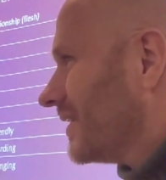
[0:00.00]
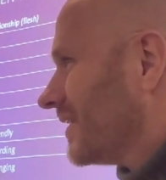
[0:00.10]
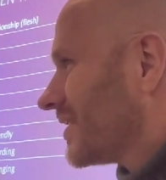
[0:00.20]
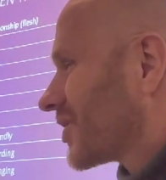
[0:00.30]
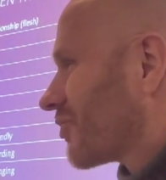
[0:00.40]

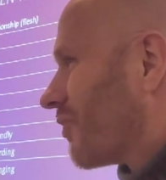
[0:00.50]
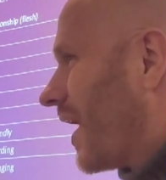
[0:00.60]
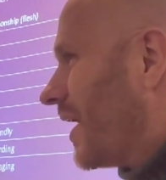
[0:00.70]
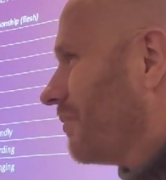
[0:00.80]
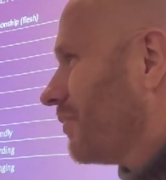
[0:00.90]

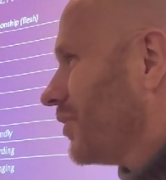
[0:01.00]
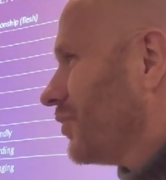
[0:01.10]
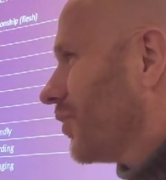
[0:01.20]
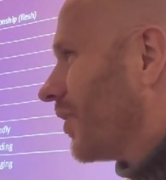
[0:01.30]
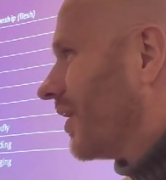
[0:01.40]
describe
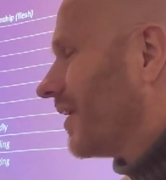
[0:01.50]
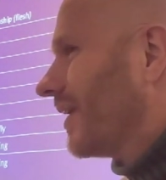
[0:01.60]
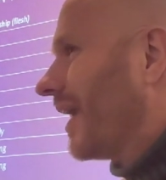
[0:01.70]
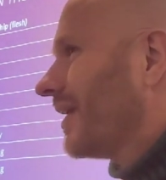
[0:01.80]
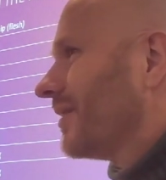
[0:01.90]
your,
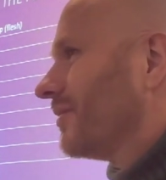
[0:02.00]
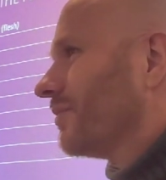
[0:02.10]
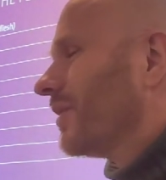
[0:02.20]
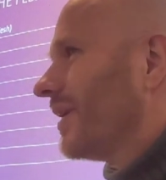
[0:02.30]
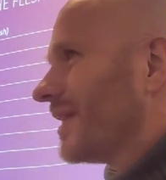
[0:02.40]
like,
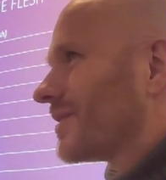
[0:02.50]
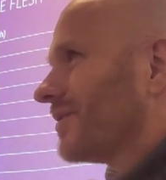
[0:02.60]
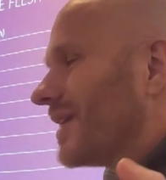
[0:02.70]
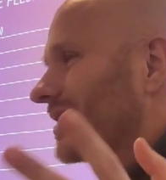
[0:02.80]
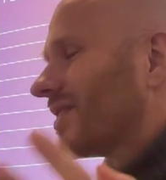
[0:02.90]
let's
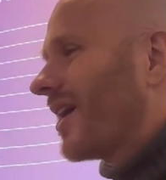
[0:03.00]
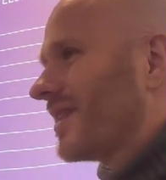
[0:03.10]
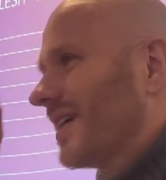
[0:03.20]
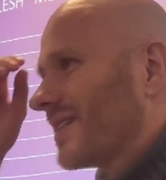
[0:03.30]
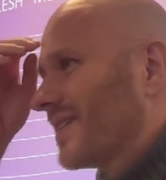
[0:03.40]

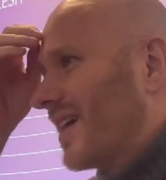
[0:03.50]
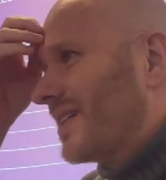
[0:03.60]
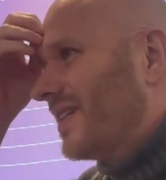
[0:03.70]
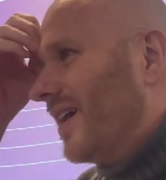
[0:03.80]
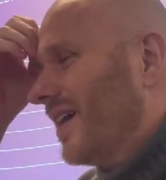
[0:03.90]
start the
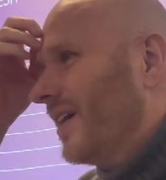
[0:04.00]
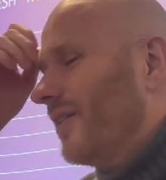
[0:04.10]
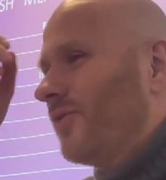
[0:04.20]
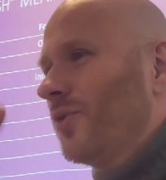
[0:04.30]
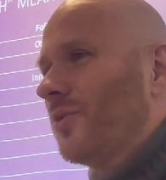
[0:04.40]
exercise here.
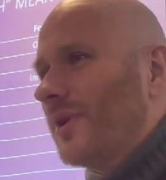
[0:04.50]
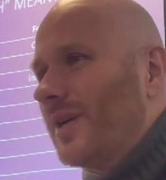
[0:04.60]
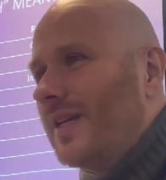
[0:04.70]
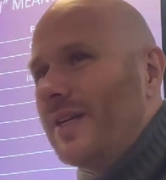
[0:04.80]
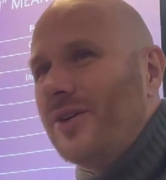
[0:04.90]
If you were
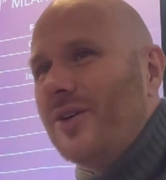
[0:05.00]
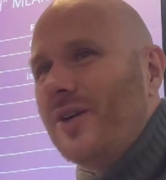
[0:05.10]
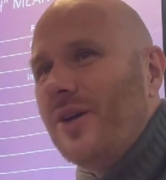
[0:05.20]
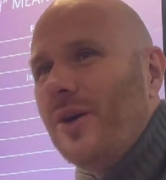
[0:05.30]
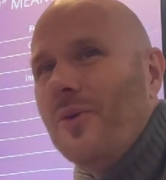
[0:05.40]
a leader,
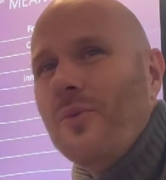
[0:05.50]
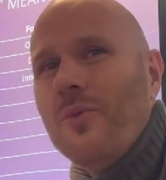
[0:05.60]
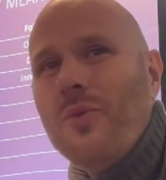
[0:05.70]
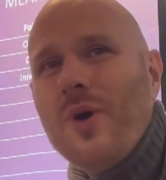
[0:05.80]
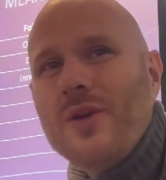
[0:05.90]

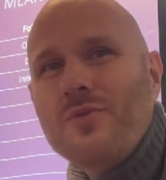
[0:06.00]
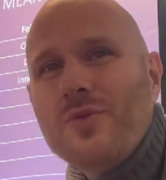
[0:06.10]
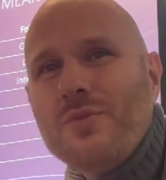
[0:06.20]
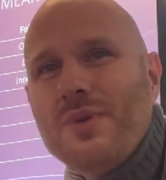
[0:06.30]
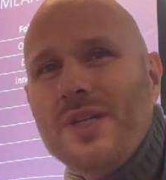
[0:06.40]
what
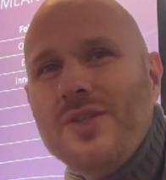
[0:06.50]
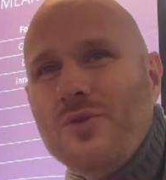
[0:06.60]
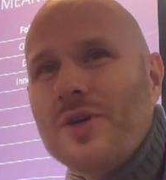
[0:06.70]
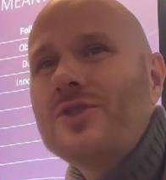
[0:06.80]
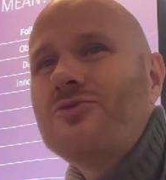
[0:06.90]
would be
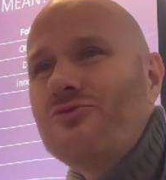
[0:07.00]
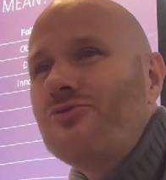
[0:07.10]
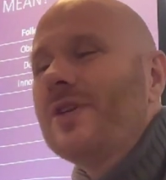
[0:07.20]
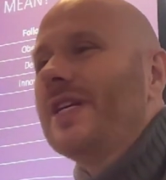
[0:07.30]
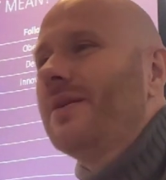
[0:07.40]
your
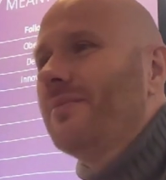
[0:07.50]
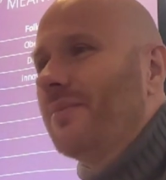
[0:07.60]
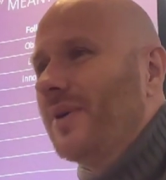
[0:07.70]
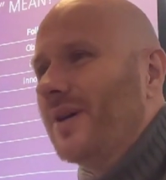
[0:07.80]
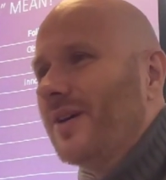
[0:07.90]

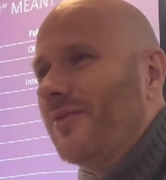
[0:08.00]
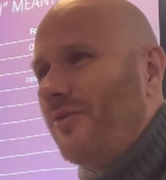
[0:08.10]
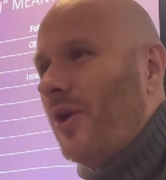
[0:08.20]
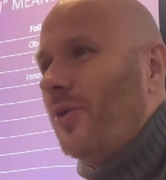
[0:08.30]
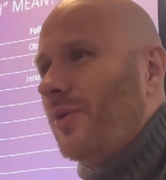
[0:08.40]
dream
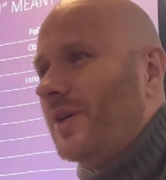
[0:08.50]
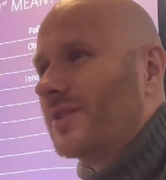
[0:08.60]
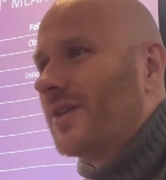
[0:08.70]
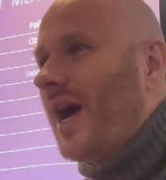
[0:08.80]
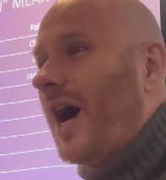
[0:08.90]

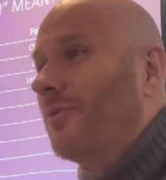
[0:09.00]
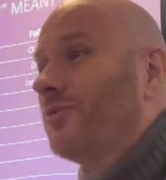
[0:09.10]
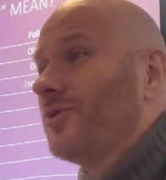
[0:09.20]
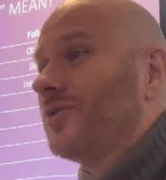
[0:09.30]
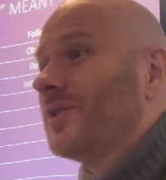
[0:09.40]
followers? How
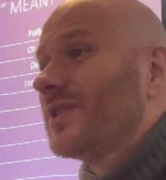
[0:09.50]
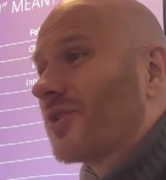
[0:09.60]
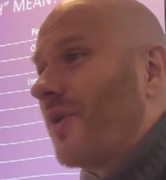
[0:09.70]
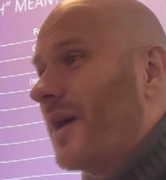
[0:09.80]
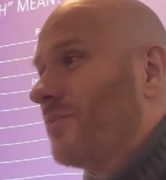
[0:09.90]
would you
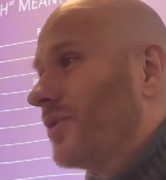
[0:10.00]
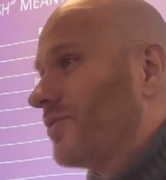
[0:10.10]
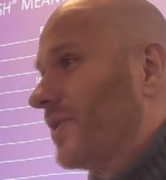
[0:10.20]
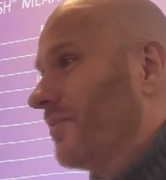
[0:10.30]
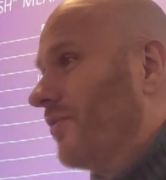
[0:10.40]
describe your
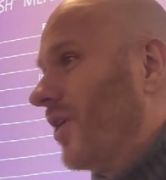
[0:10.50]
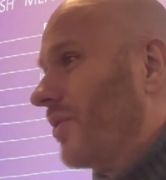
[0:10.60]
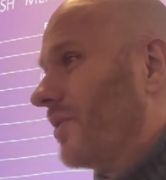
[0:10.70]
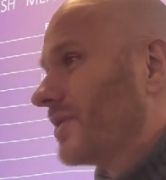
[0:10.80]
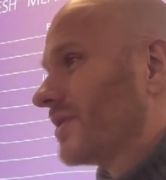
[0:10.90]
dream
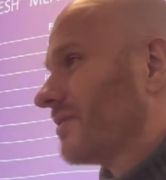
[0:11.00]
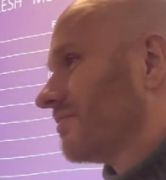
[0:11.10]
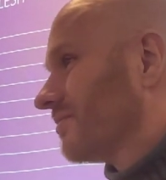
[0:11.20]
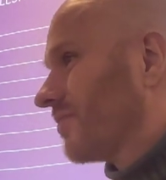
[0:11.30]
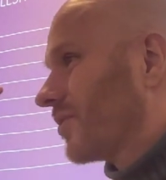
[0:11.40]
followers?
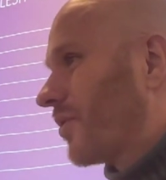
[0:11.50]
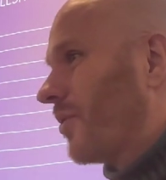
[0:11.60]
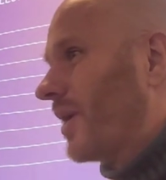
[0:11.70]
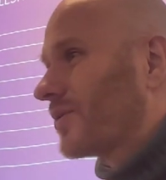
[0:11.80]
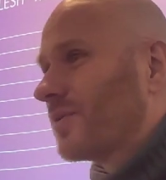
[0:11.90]

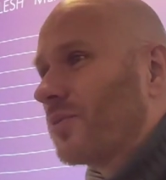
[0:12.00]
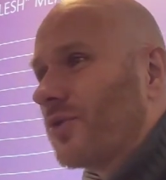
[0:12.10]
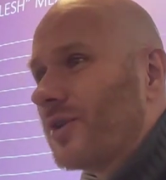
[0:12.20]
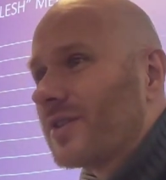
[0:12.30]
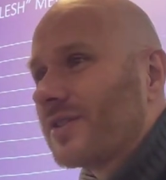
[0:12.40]
Throw out some
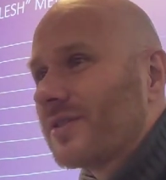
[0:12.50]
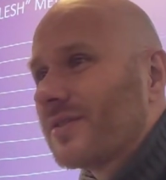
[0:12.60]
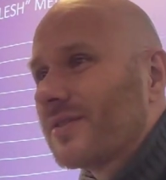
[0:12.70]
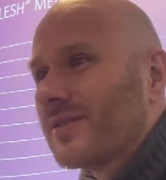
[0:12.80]
words.